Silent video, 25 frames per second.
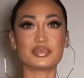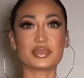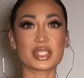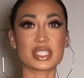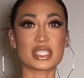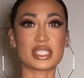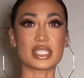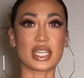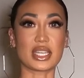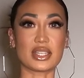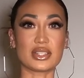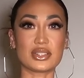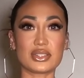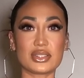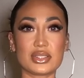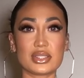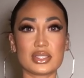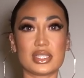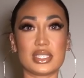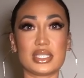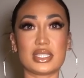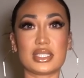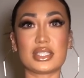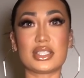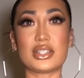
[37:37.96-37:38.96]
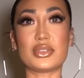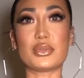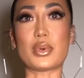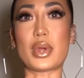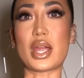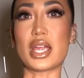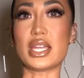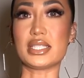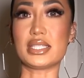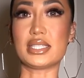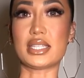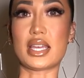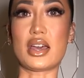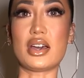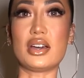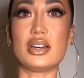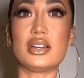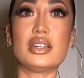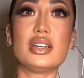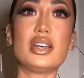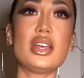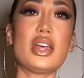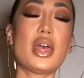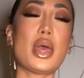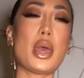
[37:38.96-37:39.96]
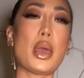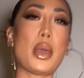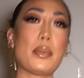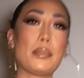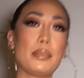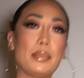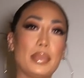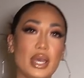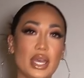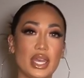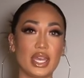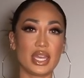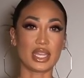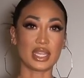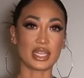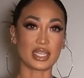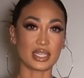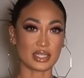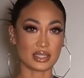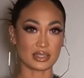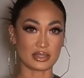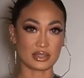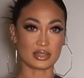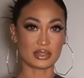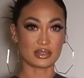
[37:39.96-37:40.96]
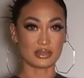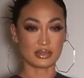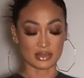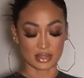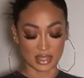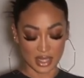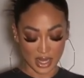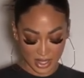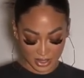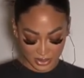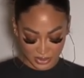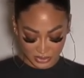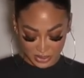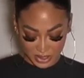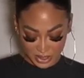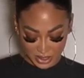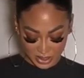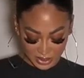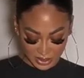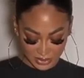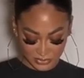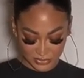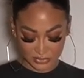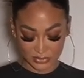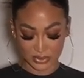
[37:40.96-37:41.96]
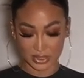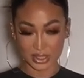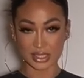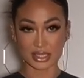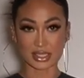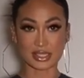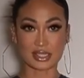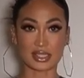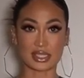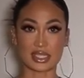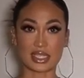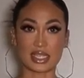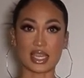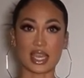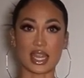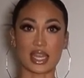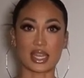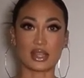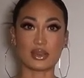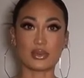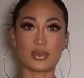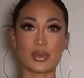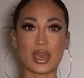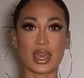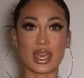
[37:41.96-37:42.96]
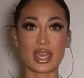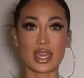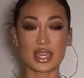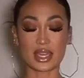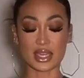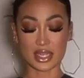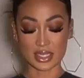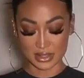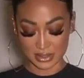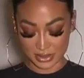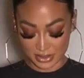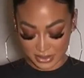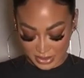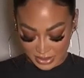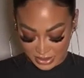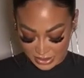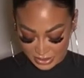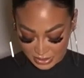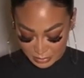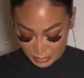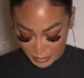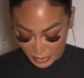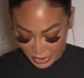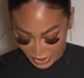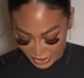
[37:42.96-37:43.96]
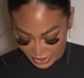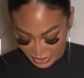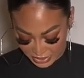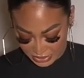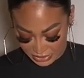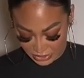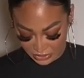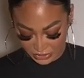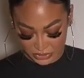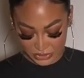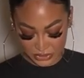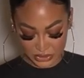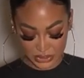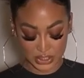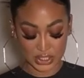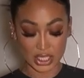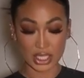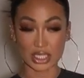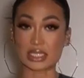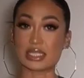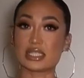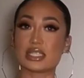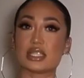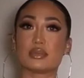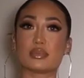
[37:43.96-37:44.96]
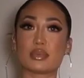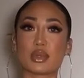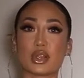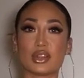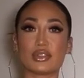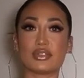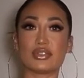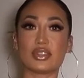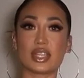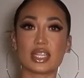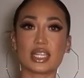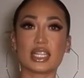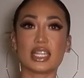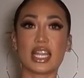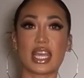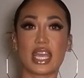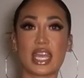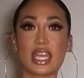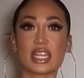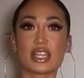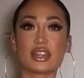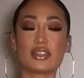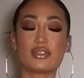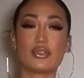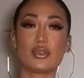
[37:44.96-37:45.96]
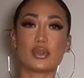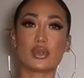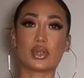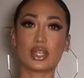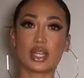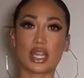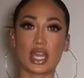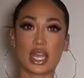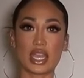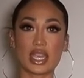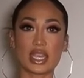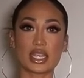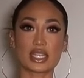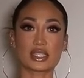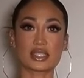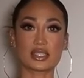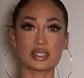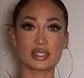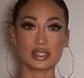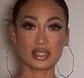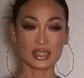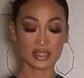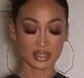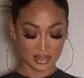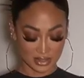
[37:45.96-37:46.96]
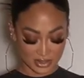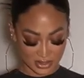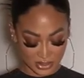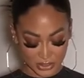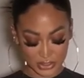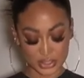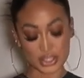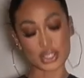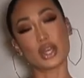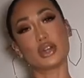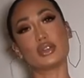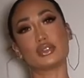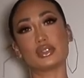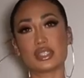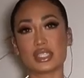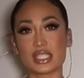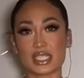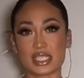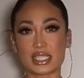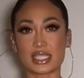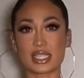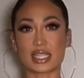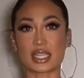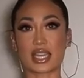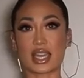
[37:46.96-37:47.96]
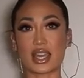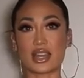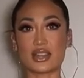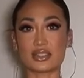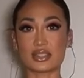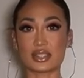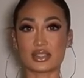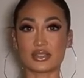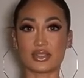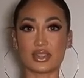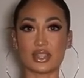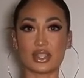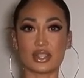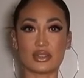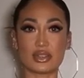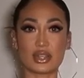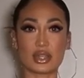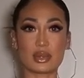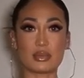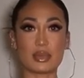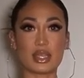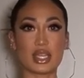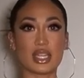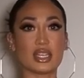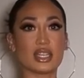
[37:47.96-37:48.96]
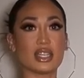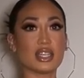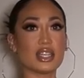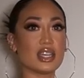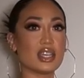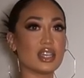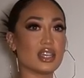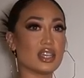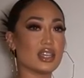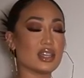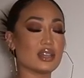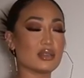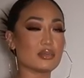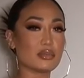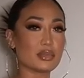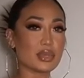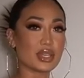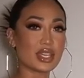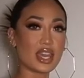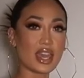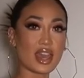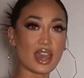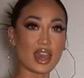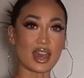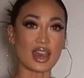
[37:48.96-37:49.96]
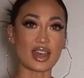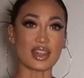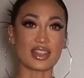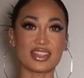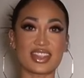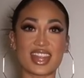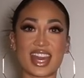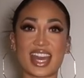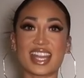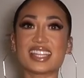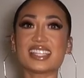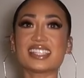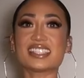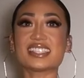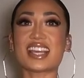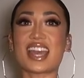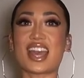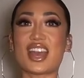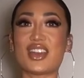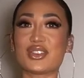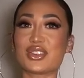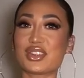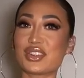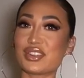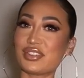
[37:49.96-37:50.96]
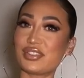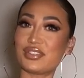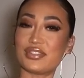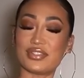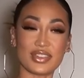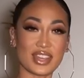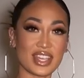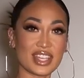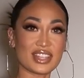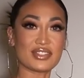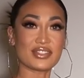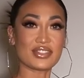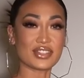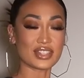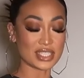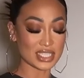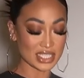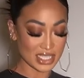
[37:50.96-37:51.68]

sandals. These are YSL, but yeah, you can't even really see anyway because these pants are just the perfect length for like your toes to stick out, if you know what I mean. But yeah, that is our fit for